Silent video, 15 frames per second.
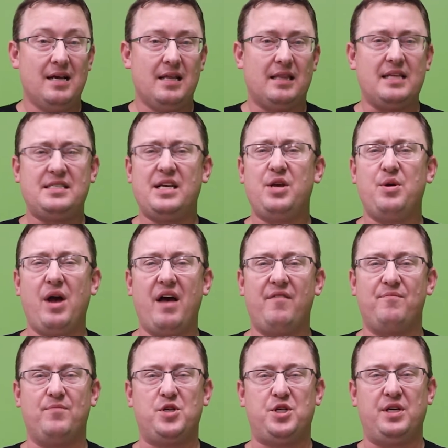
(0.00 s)
Let's say you
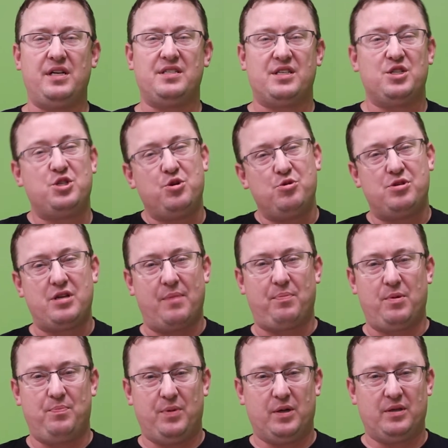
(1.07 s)
have machines in two
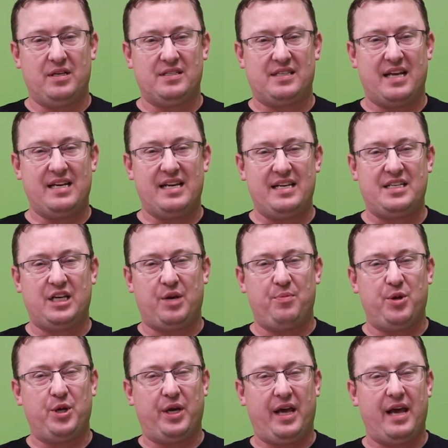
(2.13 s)
separate buildings that need to
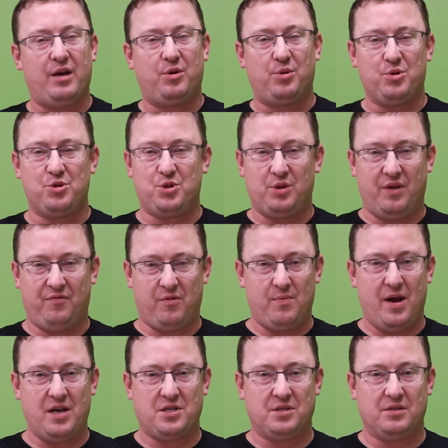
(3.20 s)
communicate crucial
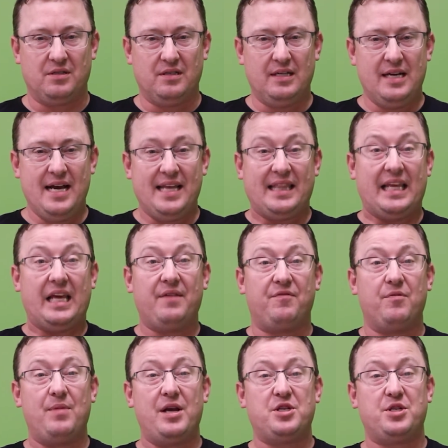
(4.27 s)
information. The
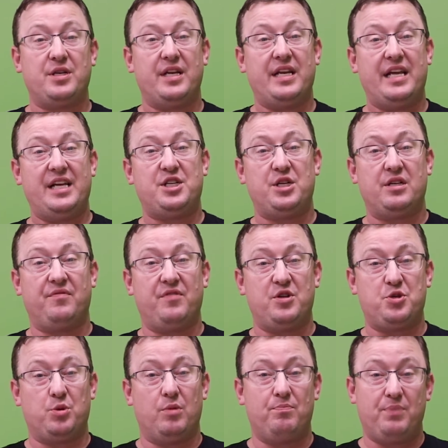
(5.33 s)
information in each
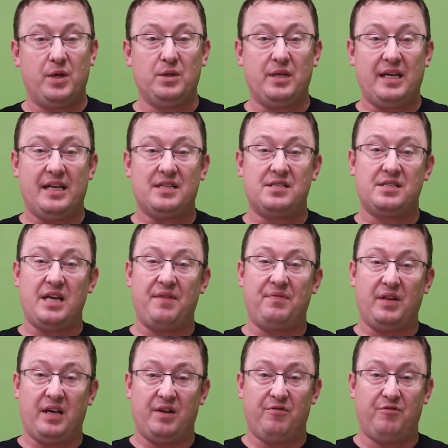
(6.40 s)
individual building is
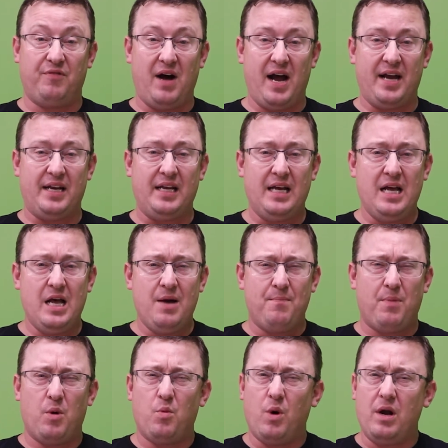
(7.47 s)
safely confined,
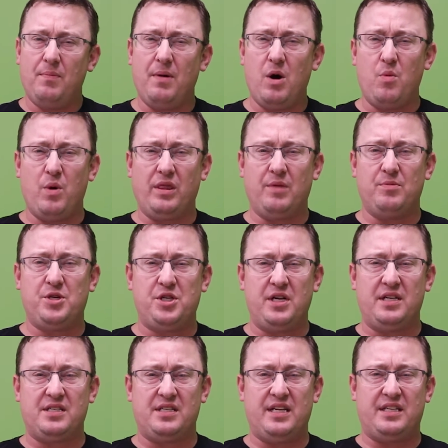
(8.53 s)
but what about when the
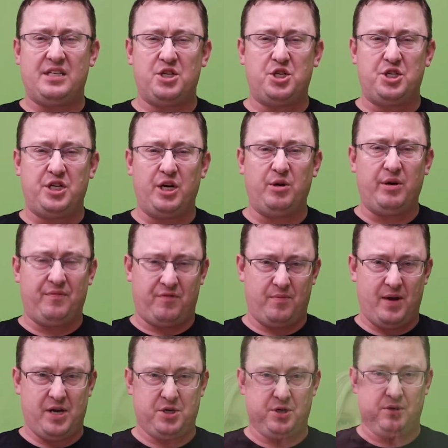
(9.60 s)
machines need to share
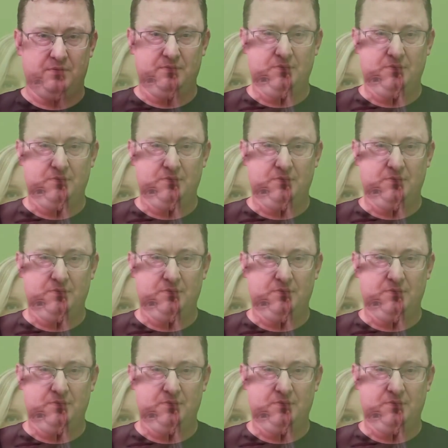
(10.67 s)
information?